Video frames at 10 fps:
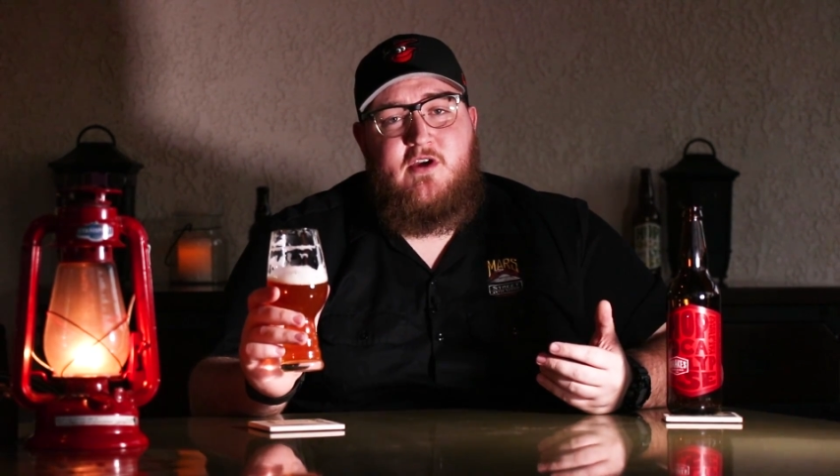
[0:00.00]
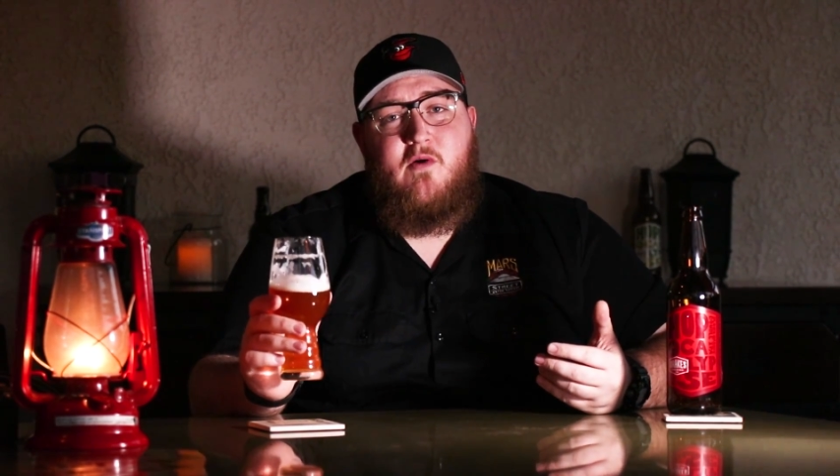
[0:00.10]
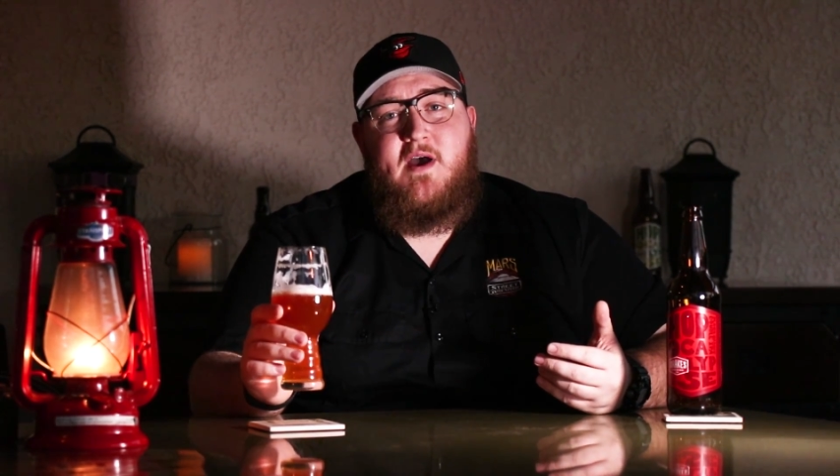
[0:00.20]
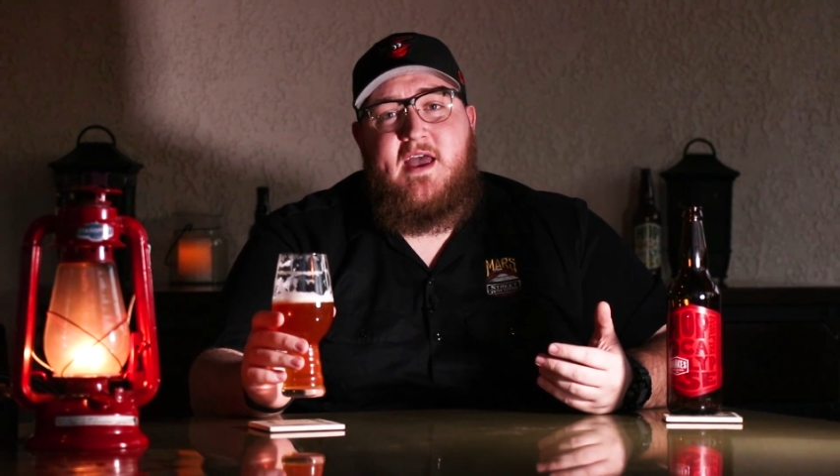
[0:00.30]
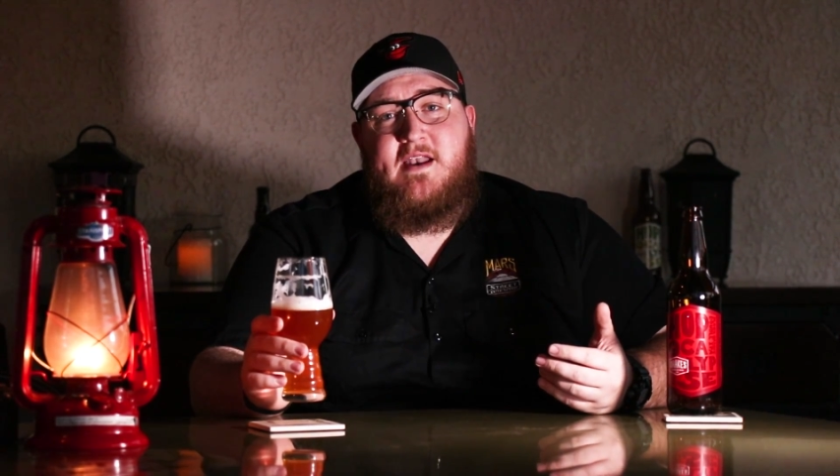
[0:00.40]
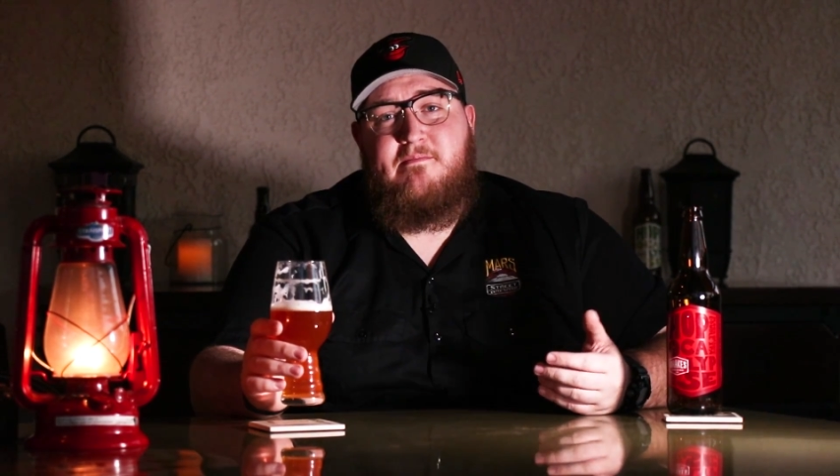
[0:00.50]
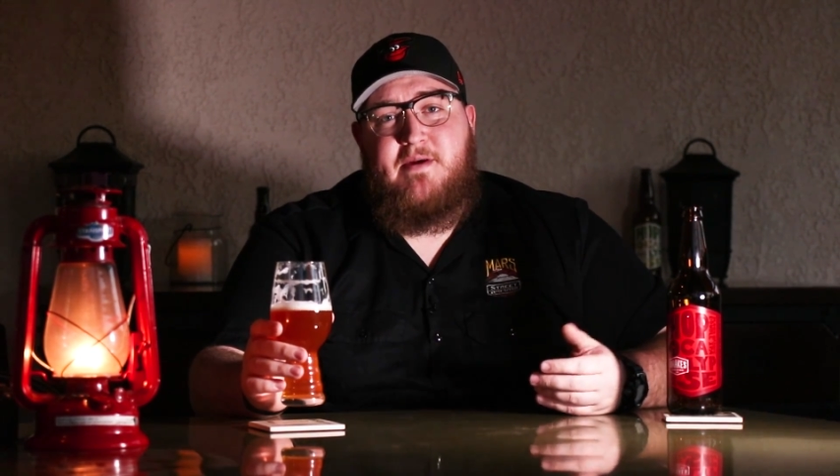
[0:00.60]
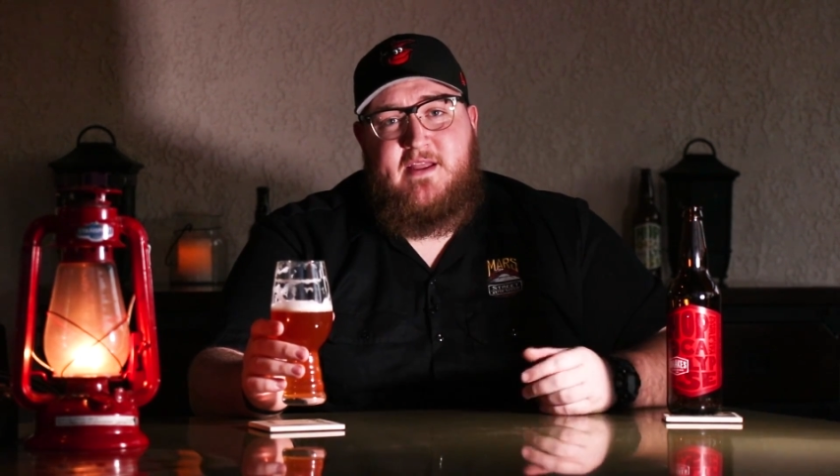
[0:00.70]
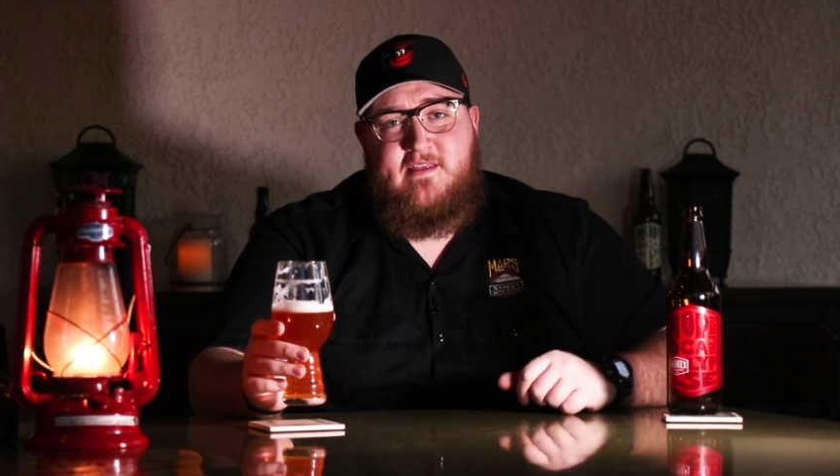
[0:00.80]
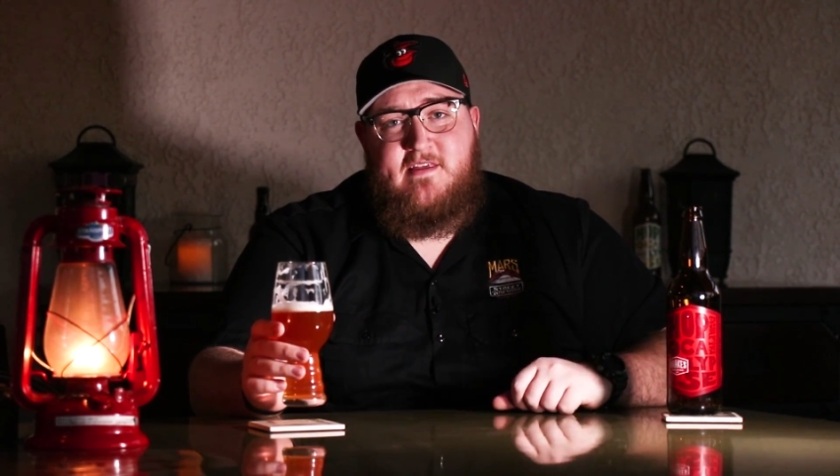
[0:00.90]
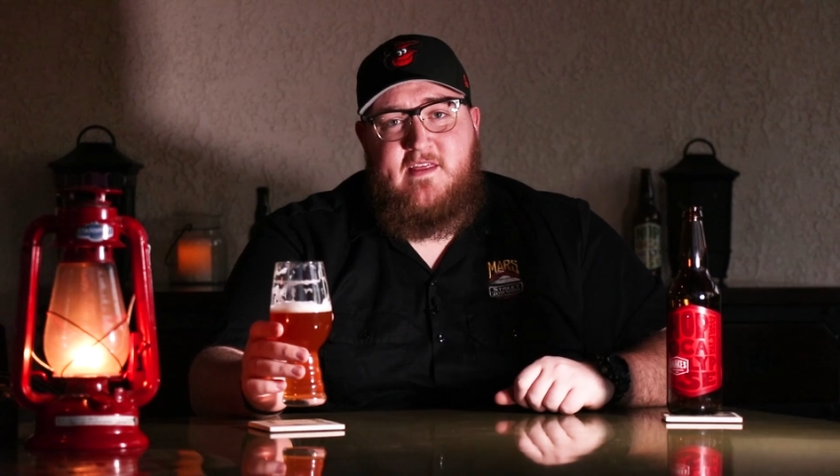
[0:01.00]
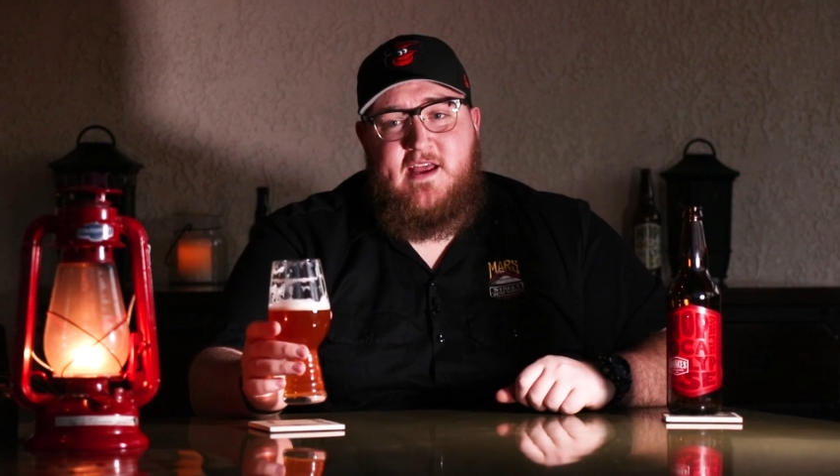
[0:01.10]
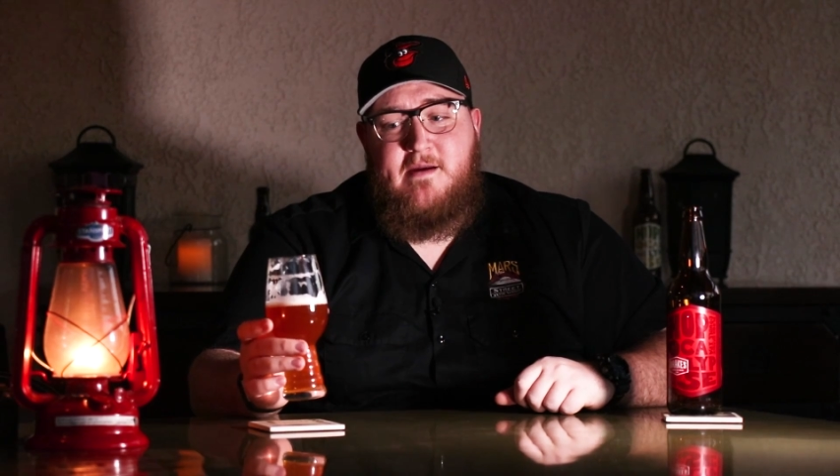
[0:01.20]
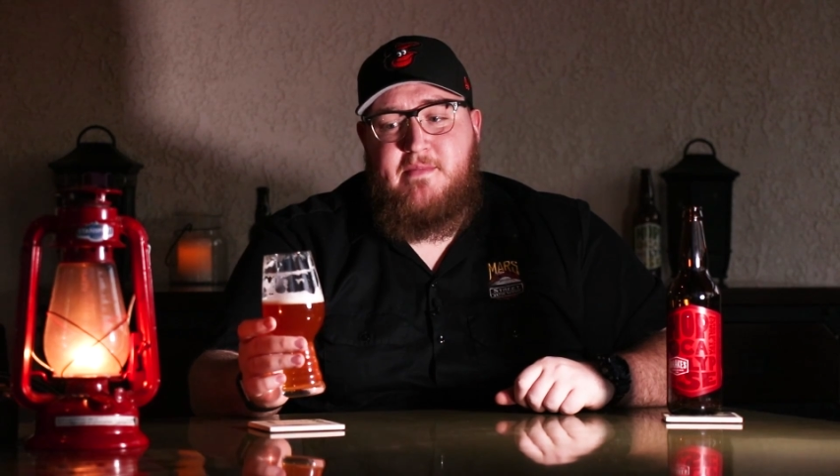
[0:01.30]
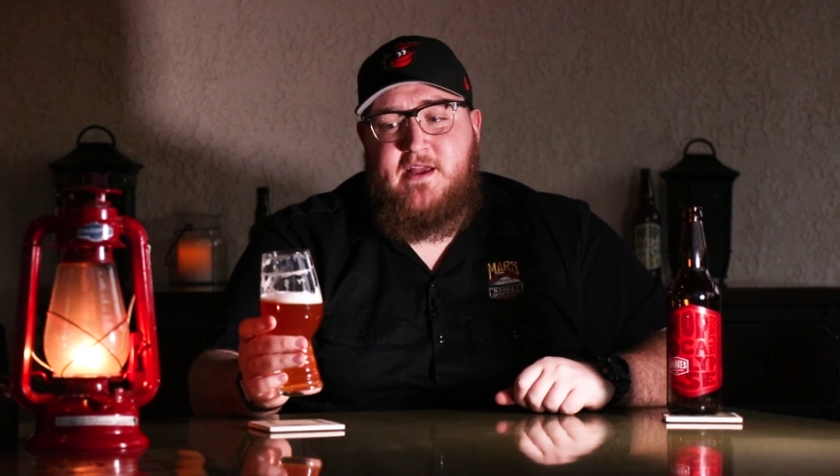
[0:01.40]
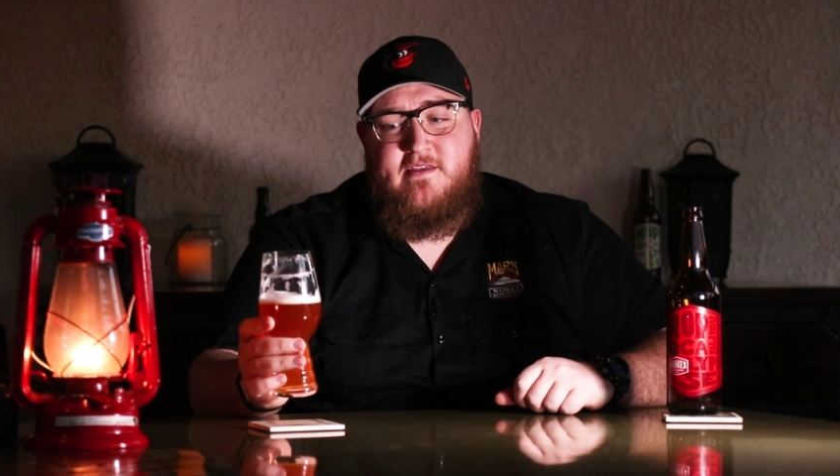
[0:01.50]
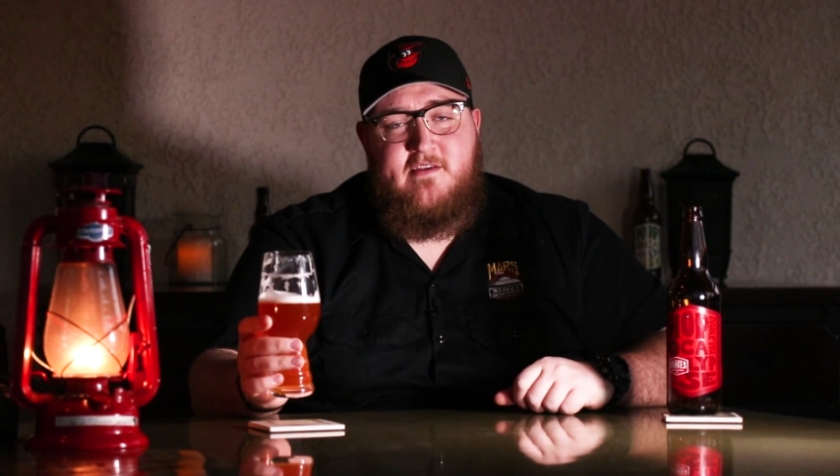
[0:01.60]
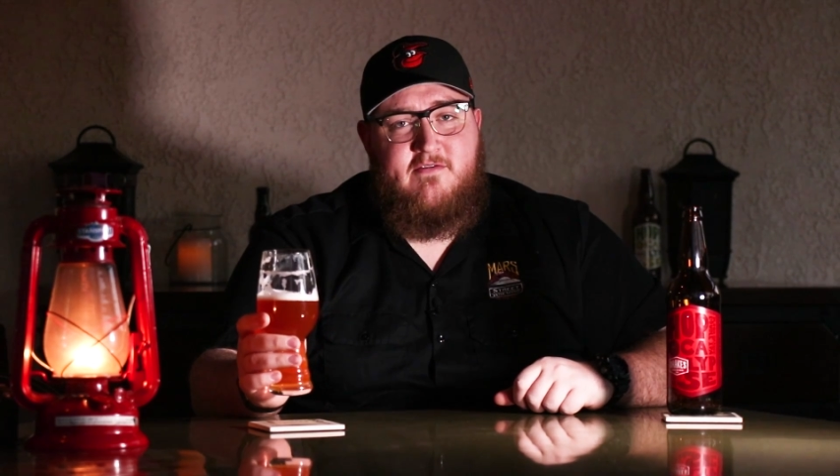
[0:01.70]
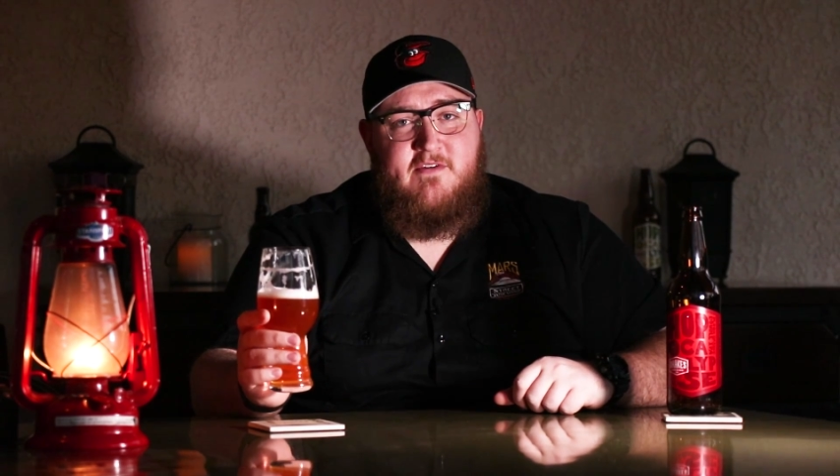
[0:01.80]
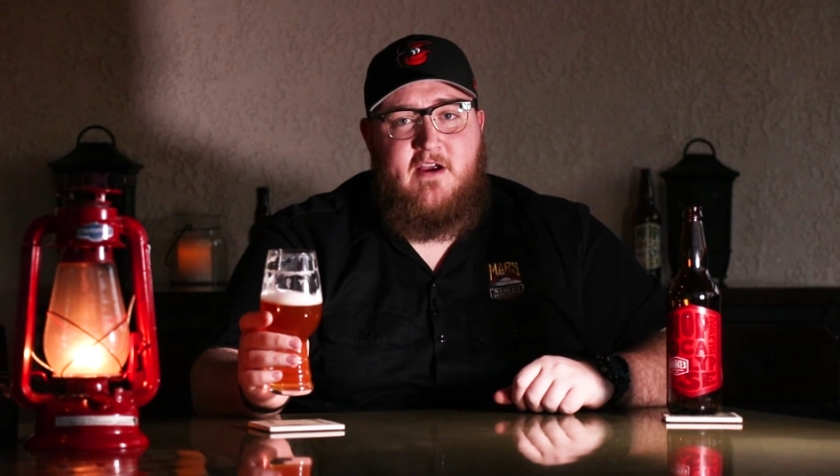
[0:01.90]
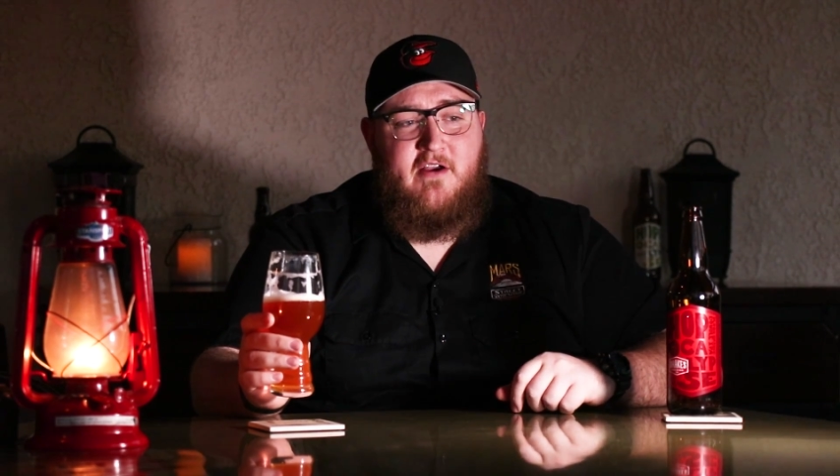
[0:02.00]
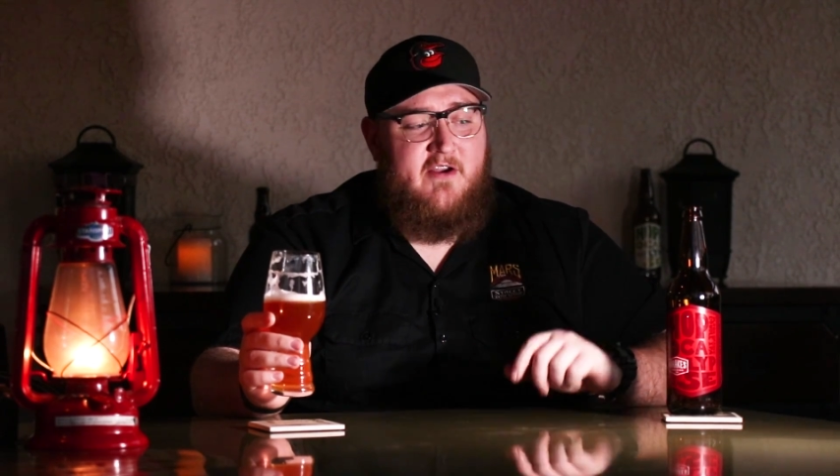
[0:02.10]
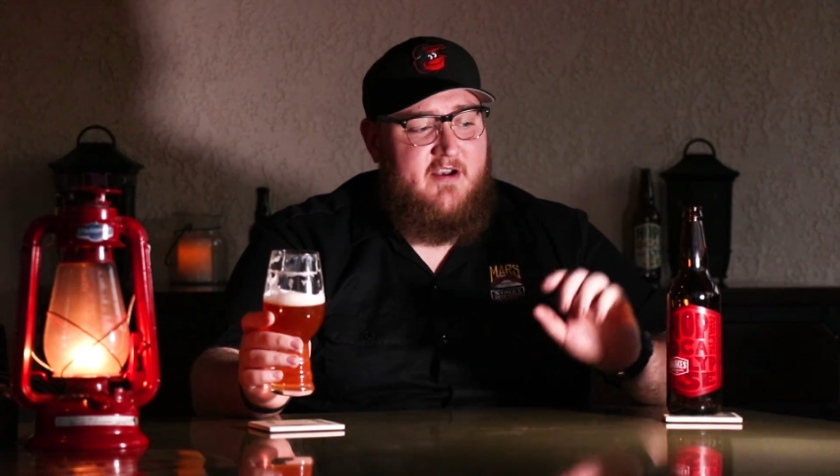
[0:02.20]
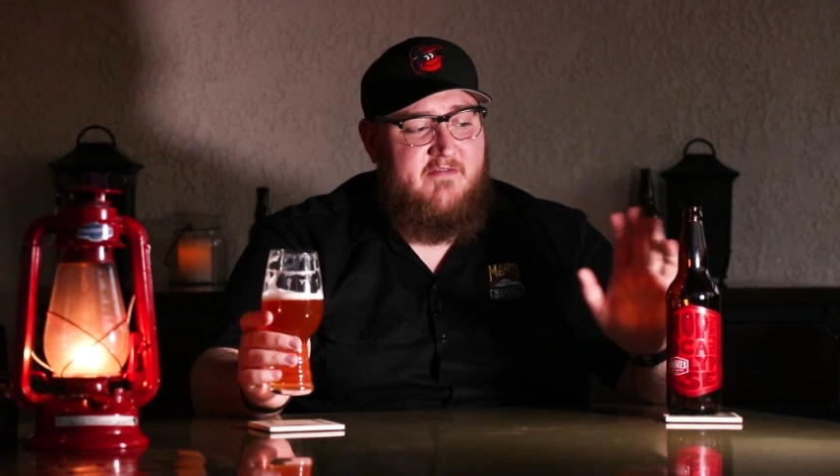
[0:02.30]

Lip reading: go ahead and pick this thing up because it's very good.